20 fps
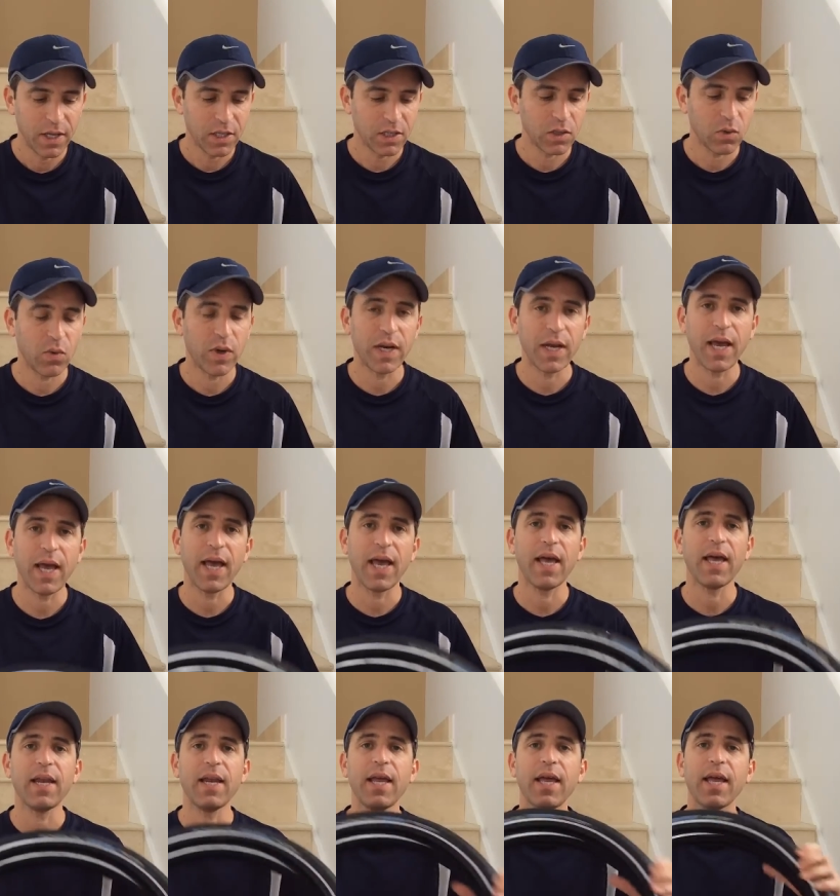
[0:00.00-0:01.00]
So went
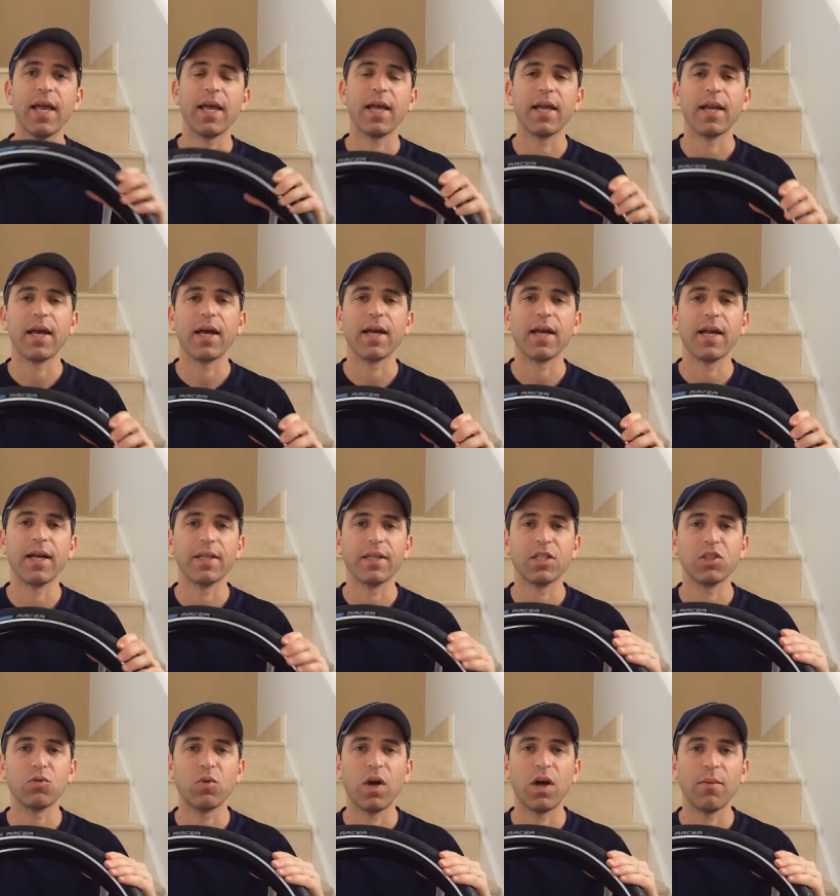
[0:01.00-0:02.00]
ahead and I got the
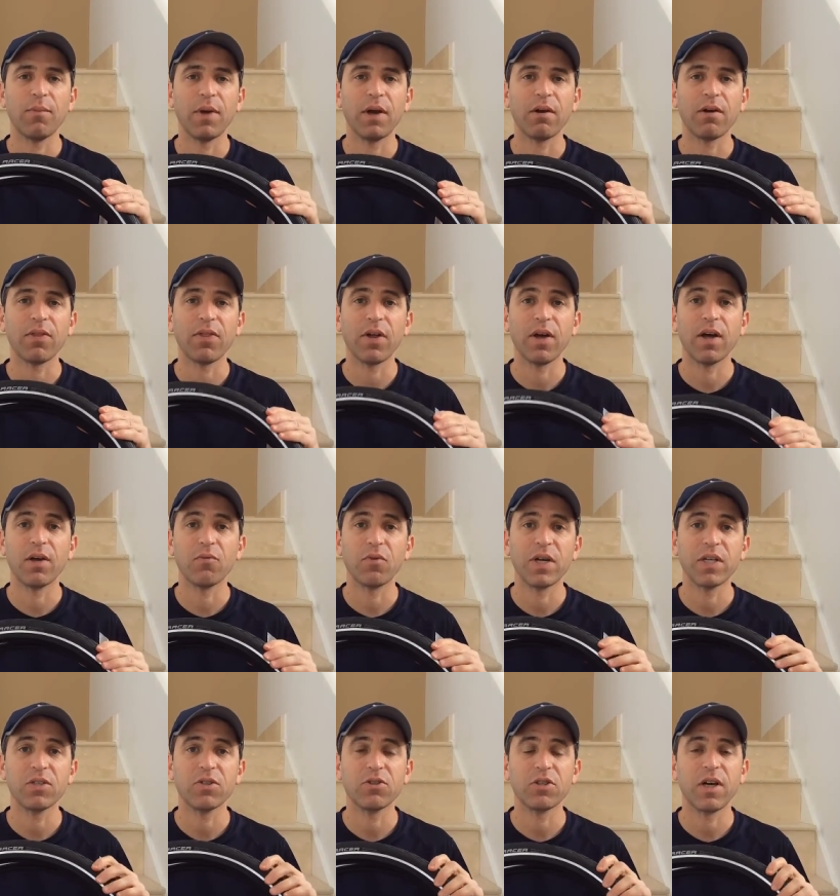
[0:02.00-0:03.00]
Schwalbe Marathon
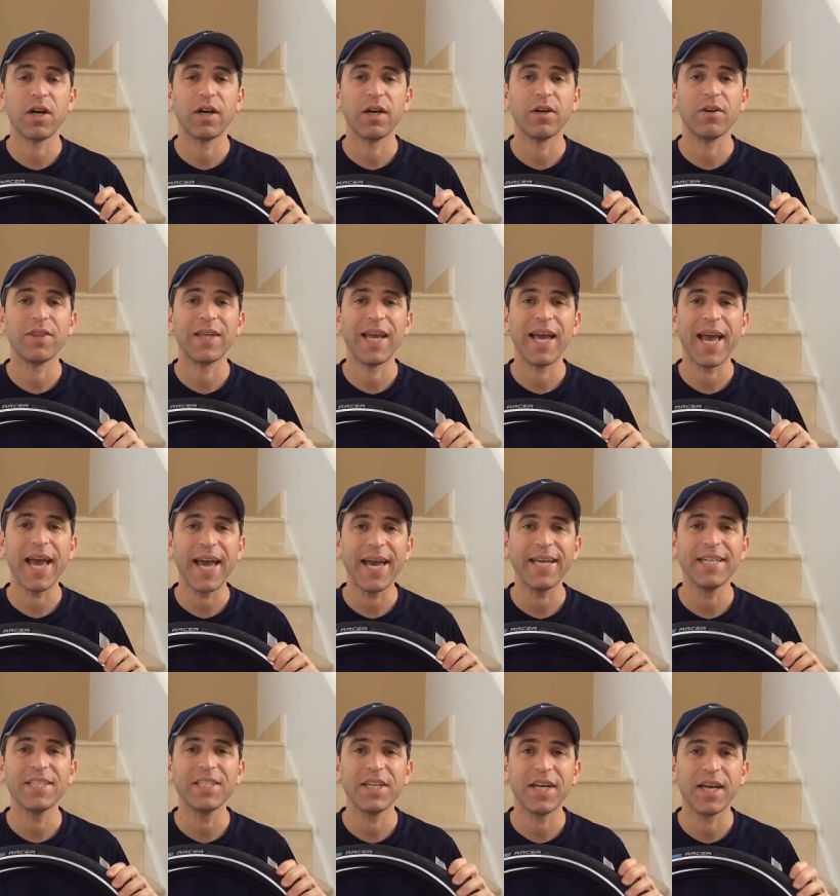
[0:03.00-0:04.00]
Racer tire, the
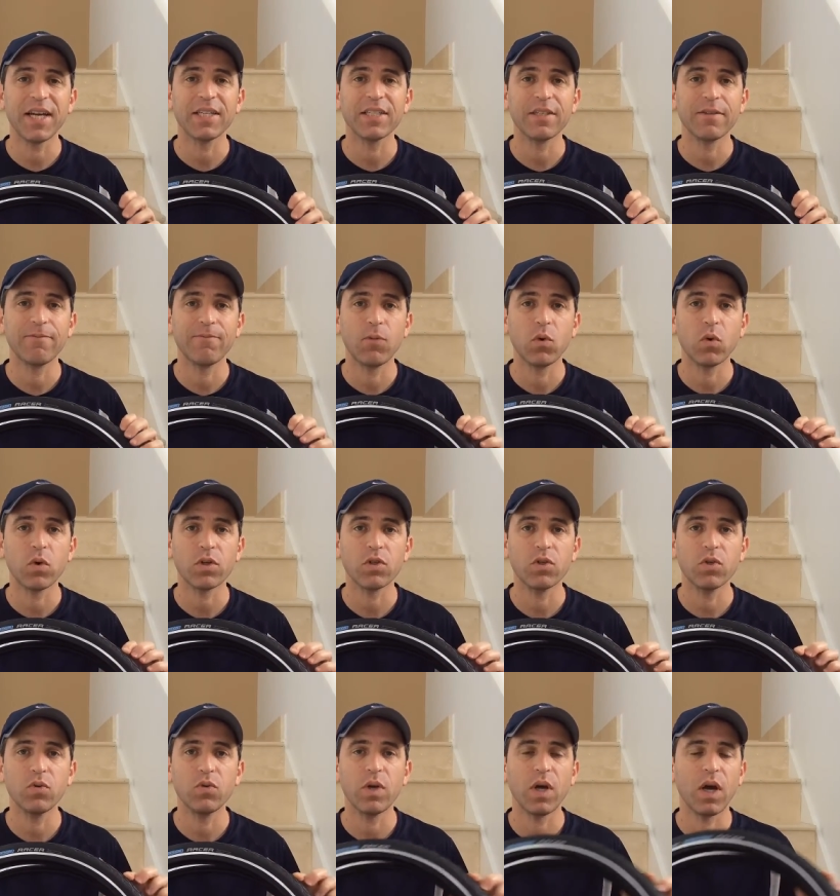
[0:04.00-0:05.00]

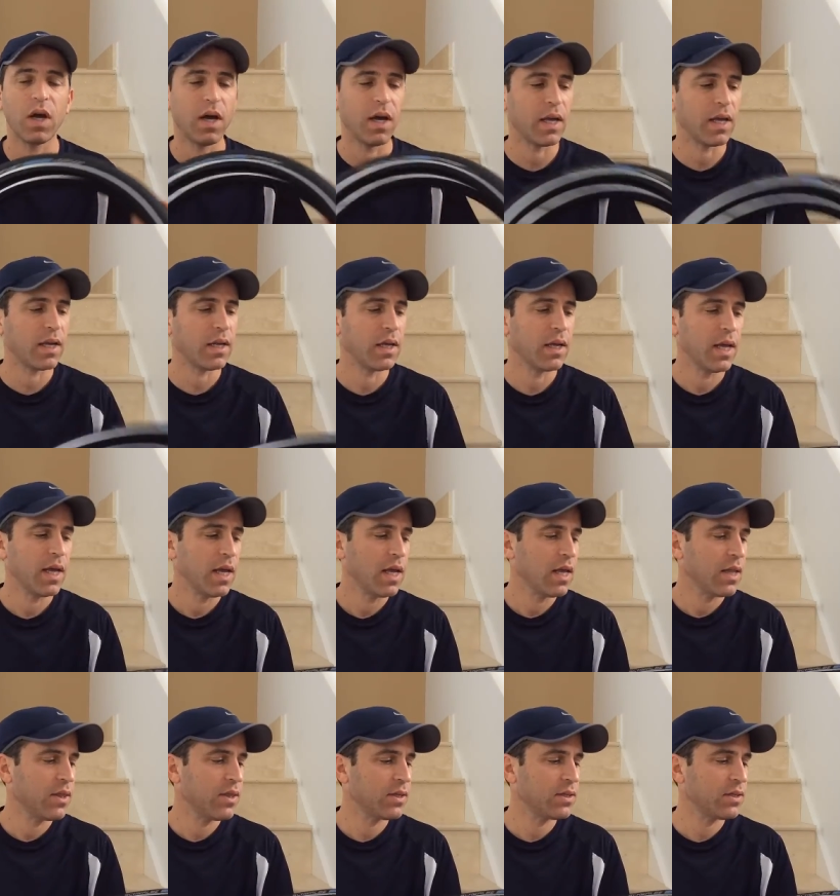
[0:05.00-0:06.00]
HS429.
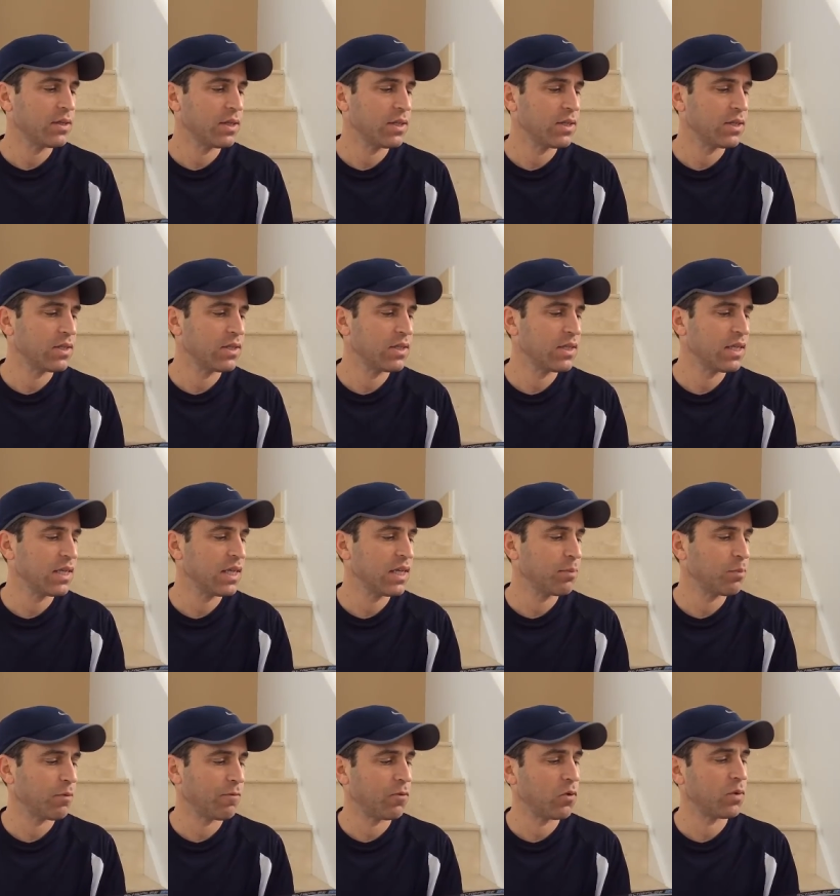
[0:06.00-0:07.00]
This is the
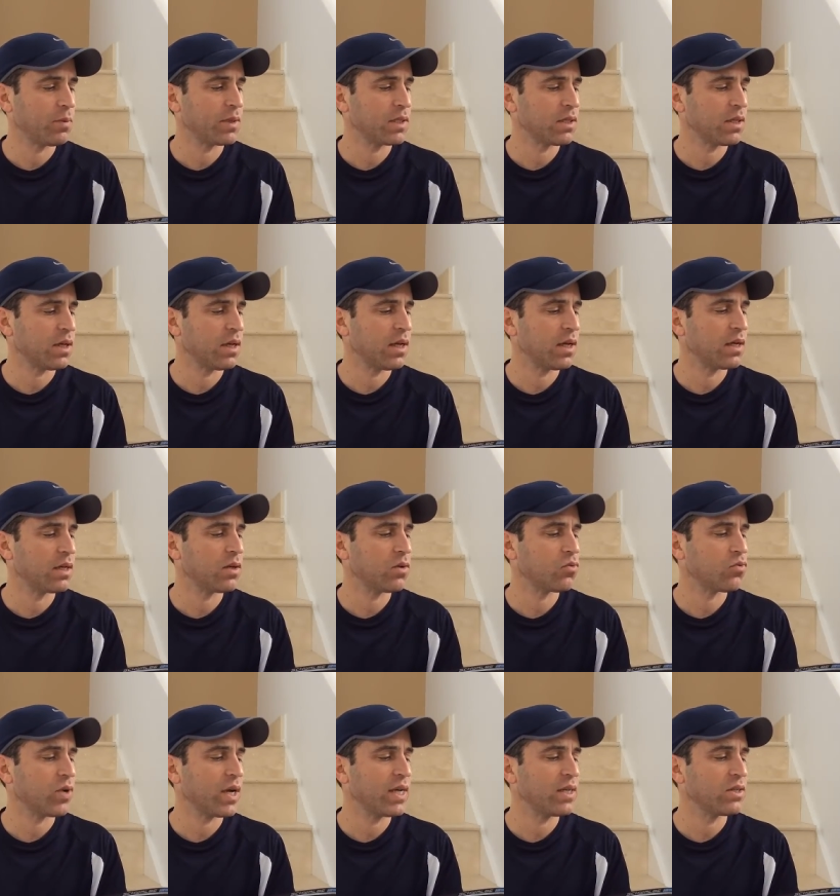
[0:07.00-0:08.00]
Performance Line
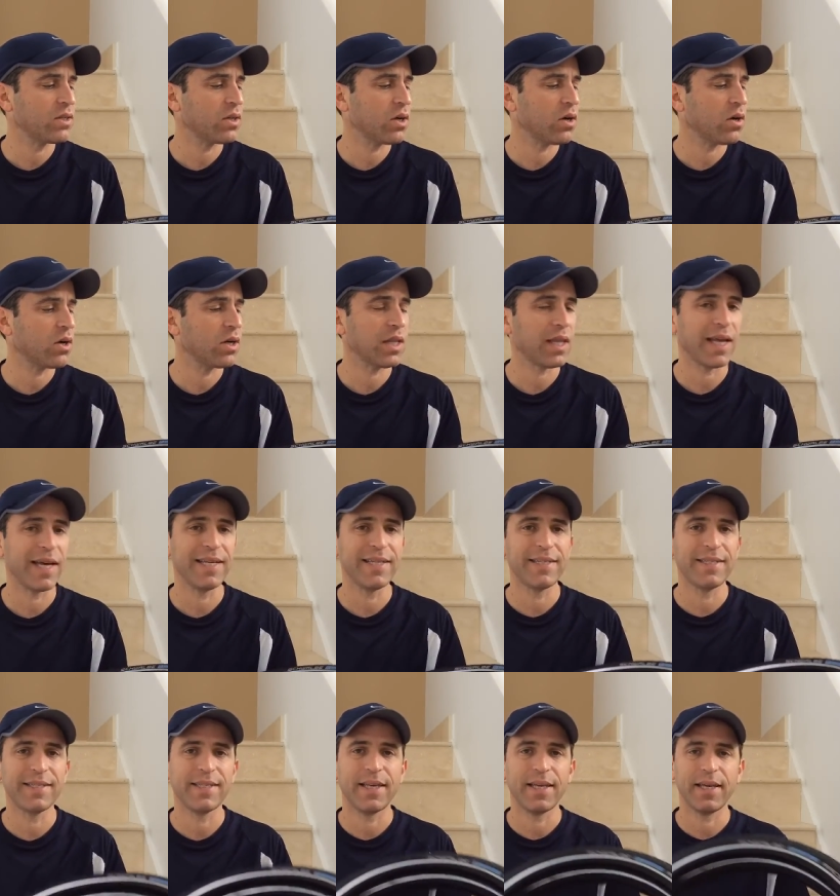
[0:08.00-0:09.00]
Race Guard Light
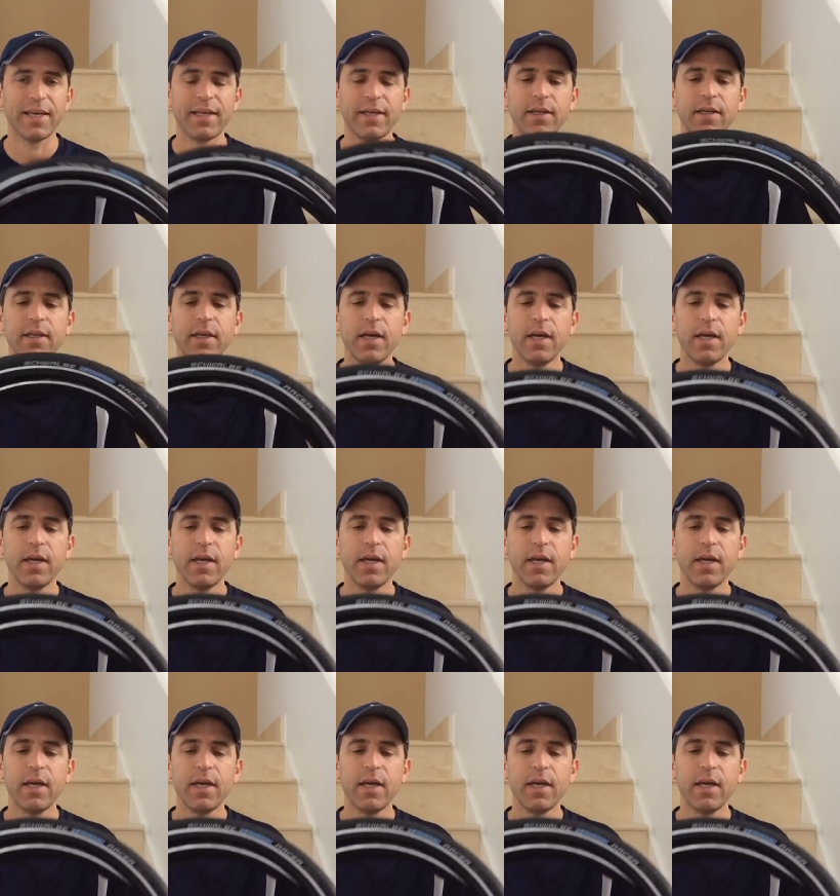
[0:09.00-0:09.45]
Skin.